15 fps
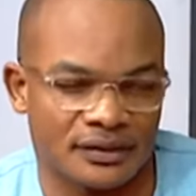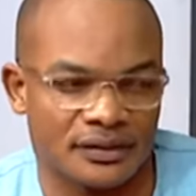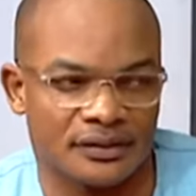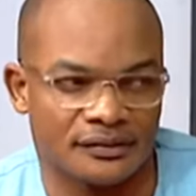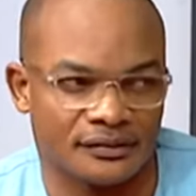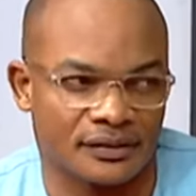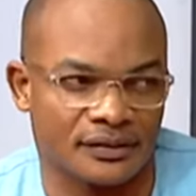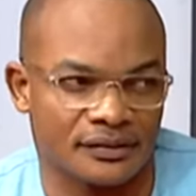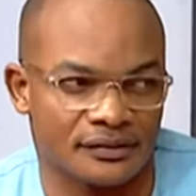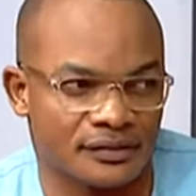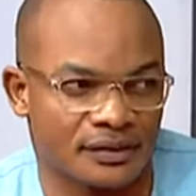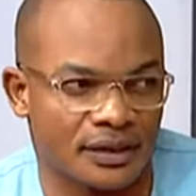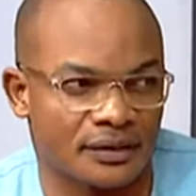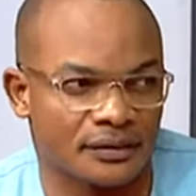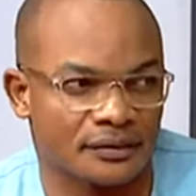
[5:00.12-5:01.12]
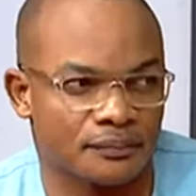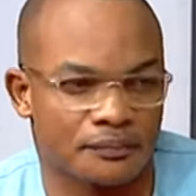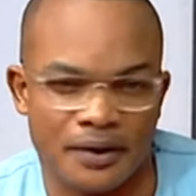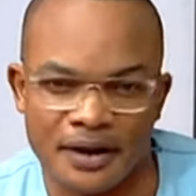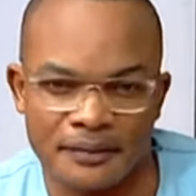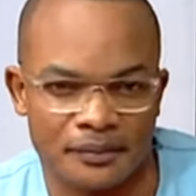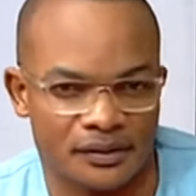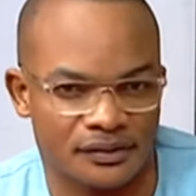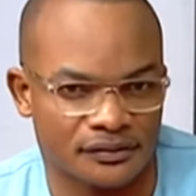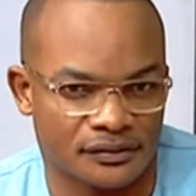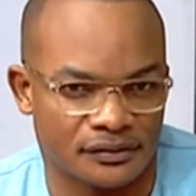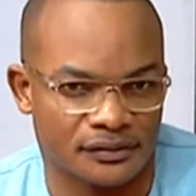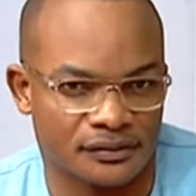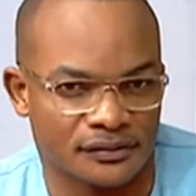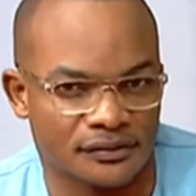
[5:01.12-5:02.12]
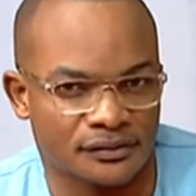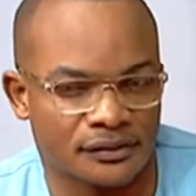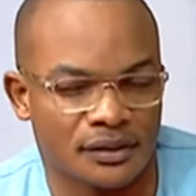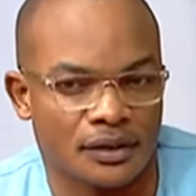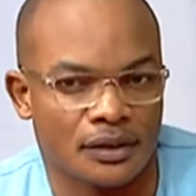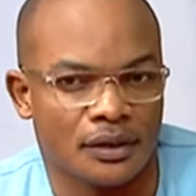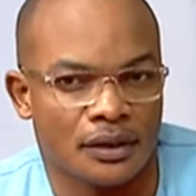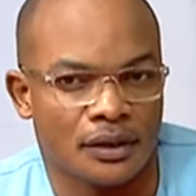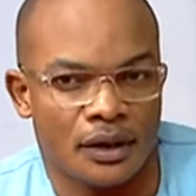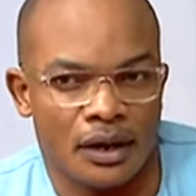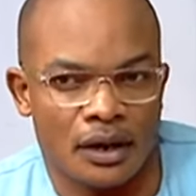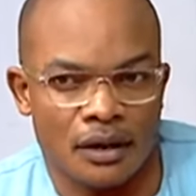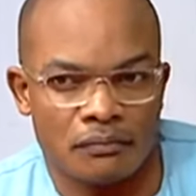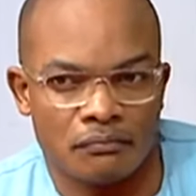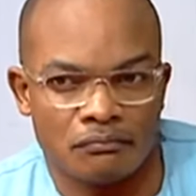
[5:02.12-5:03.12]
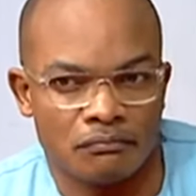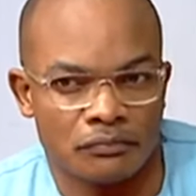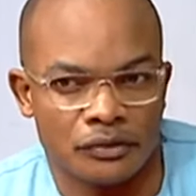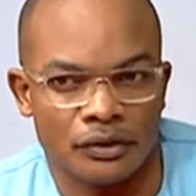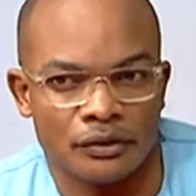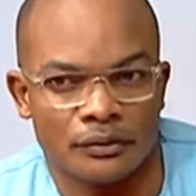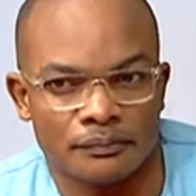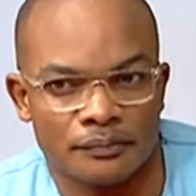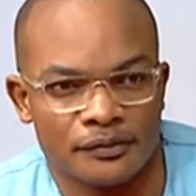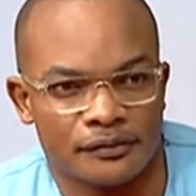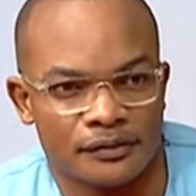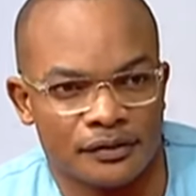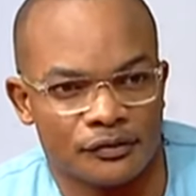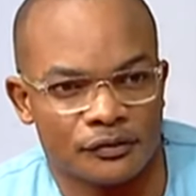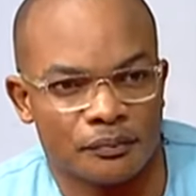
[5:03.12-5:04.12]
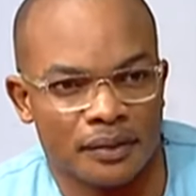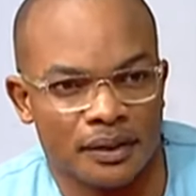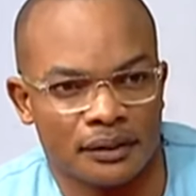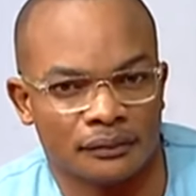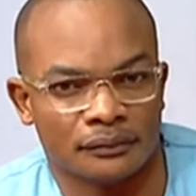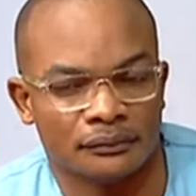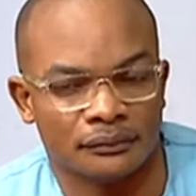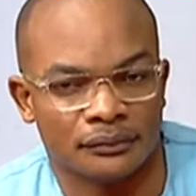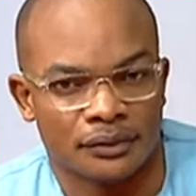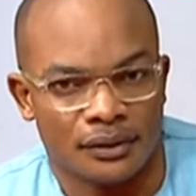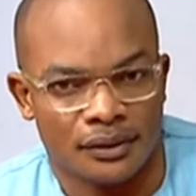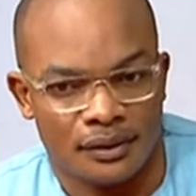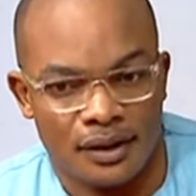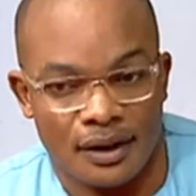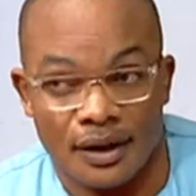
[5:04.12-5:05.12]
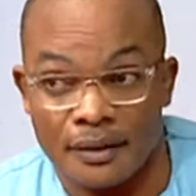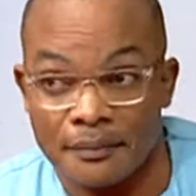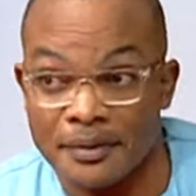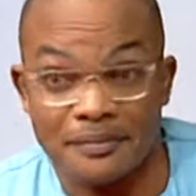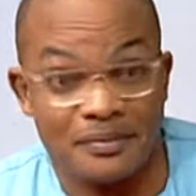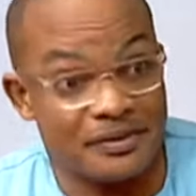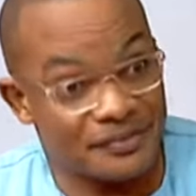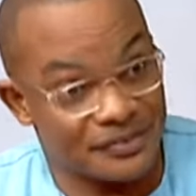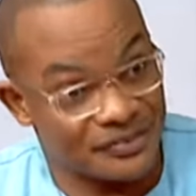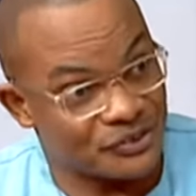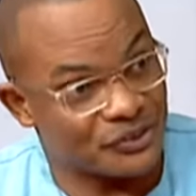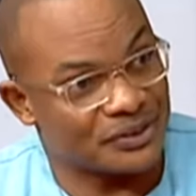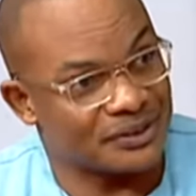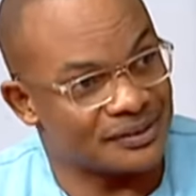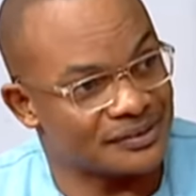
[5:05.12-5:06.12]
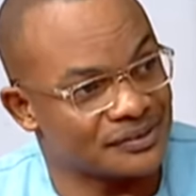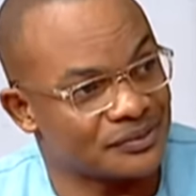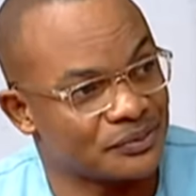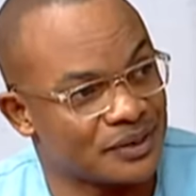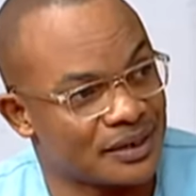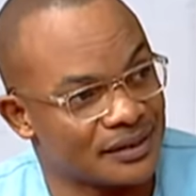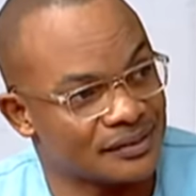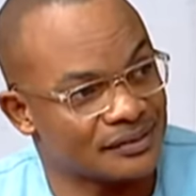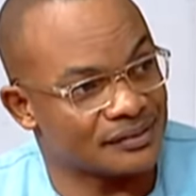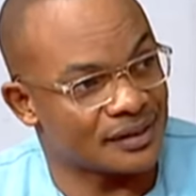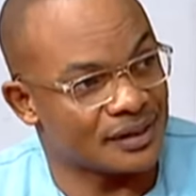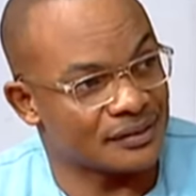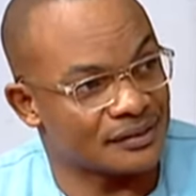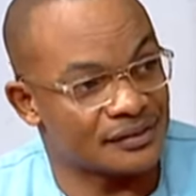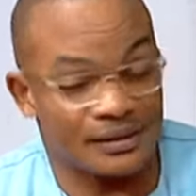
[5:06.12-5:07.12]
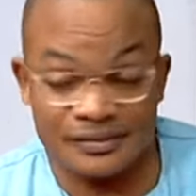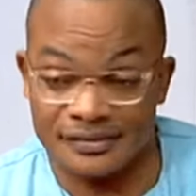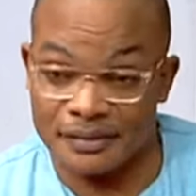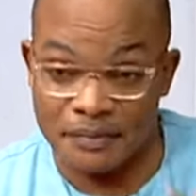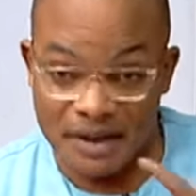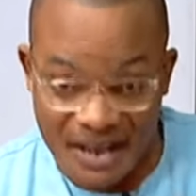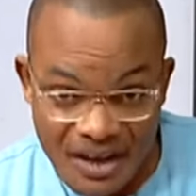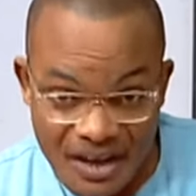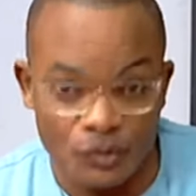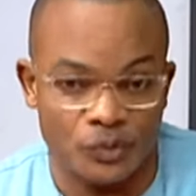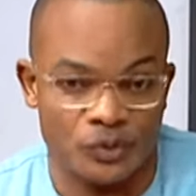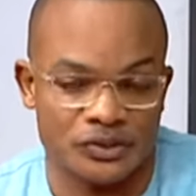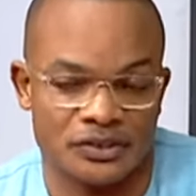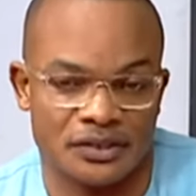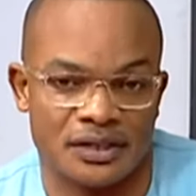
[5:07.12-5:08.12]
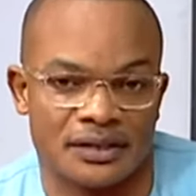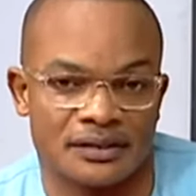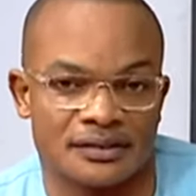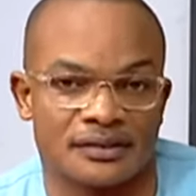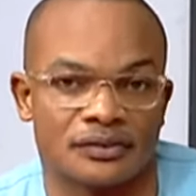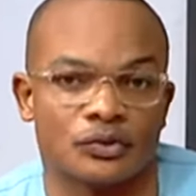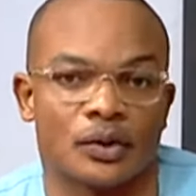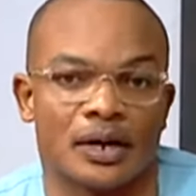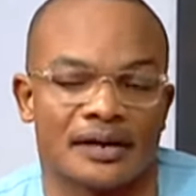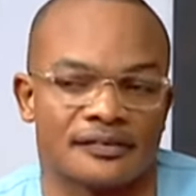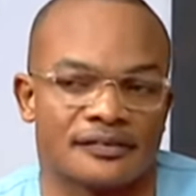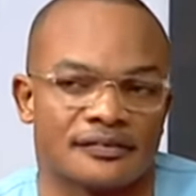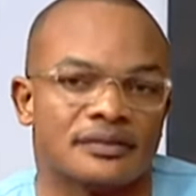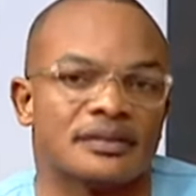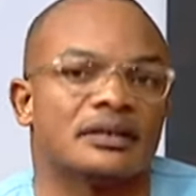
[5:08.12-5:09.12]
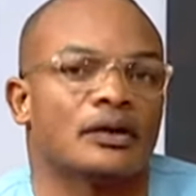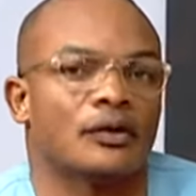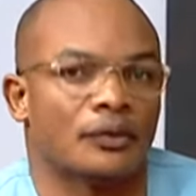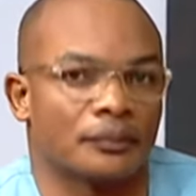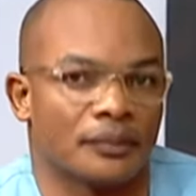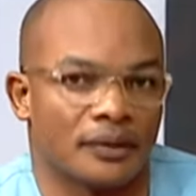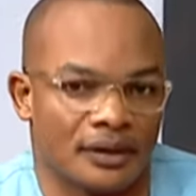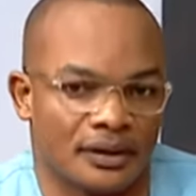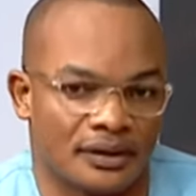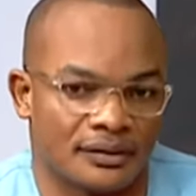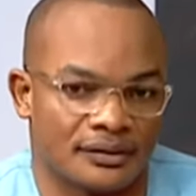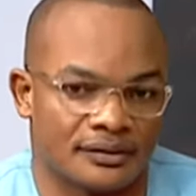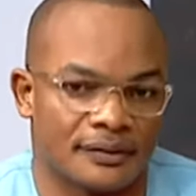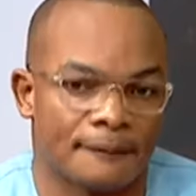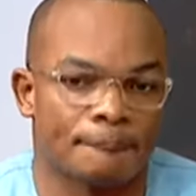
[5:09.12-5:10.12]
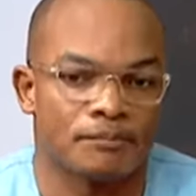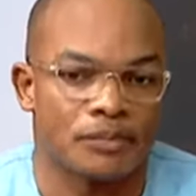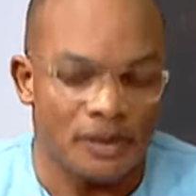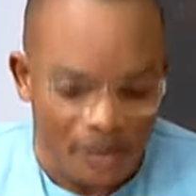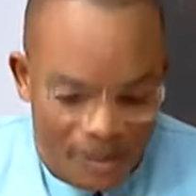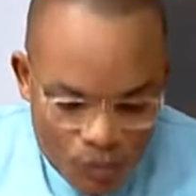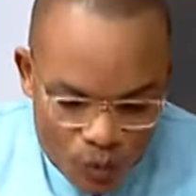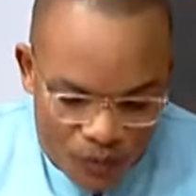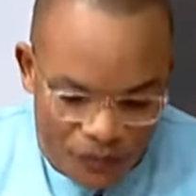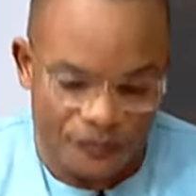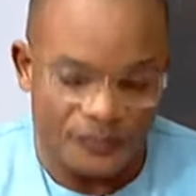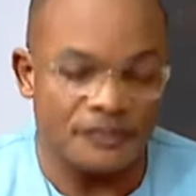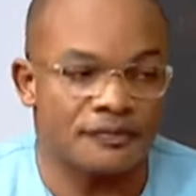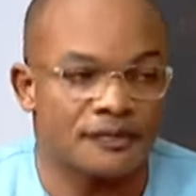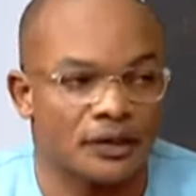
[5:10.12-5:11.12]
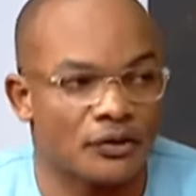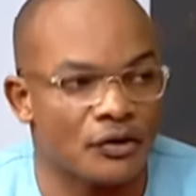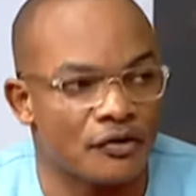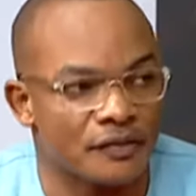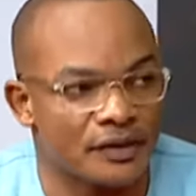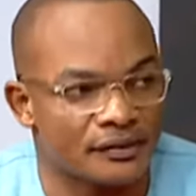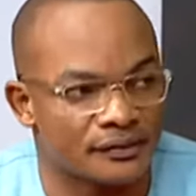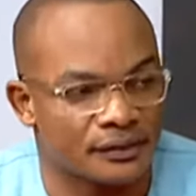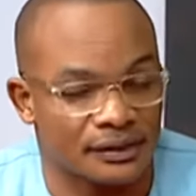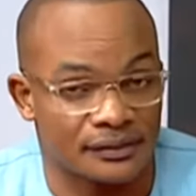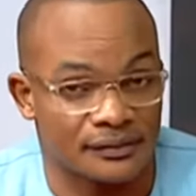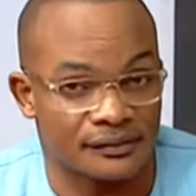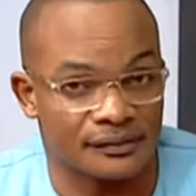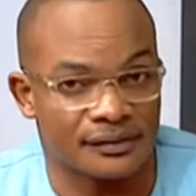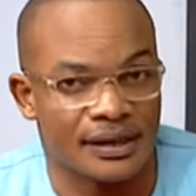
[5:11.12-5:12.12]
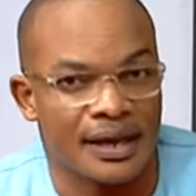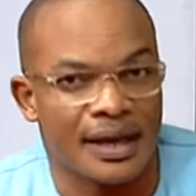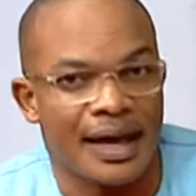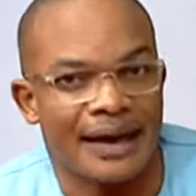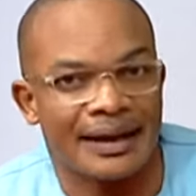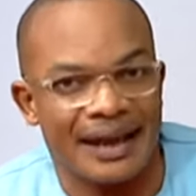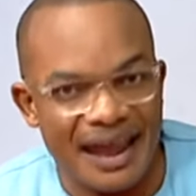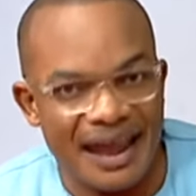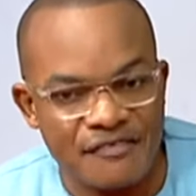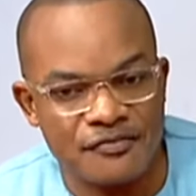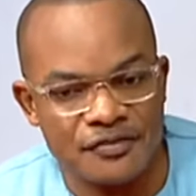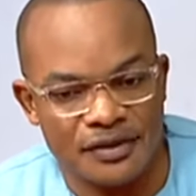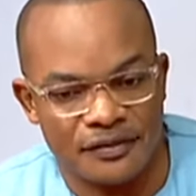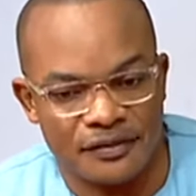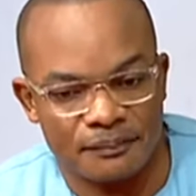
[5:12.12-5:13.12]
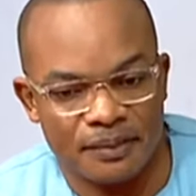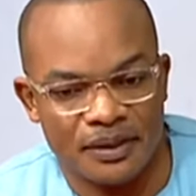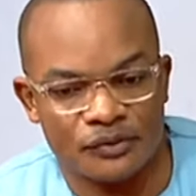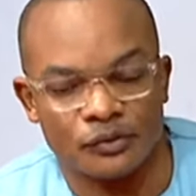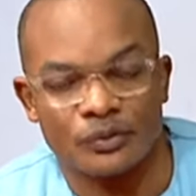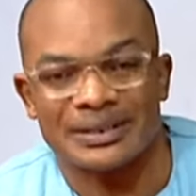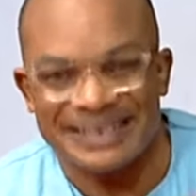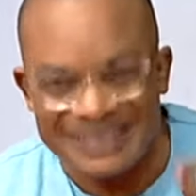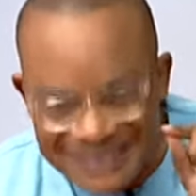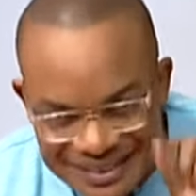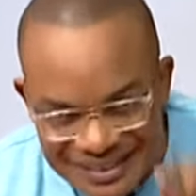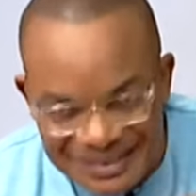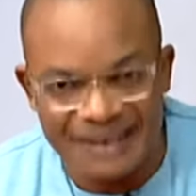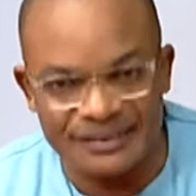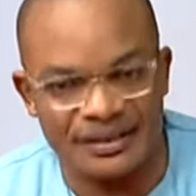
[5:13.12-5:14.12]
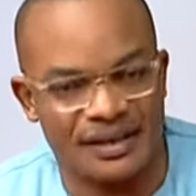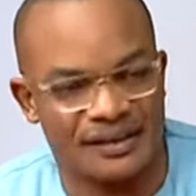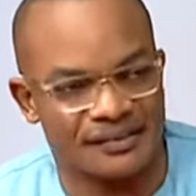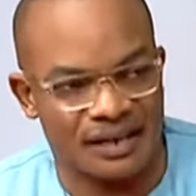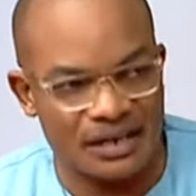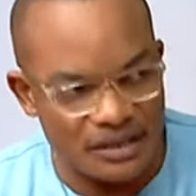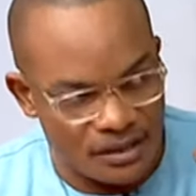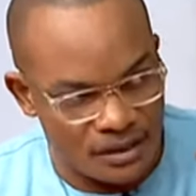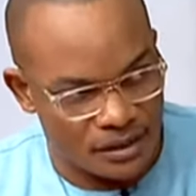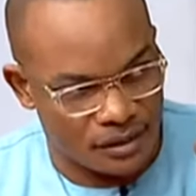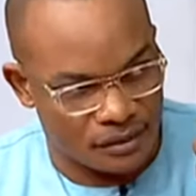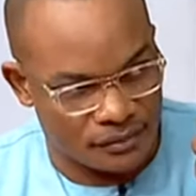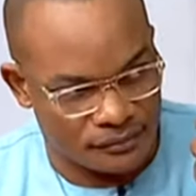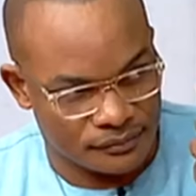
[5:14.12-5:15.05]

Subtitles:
kings understand, prime ministers, you know, businessmen, maybe even journalists would understand. There's some language that you can still communicate within the law of excellence, and every other person that has an ear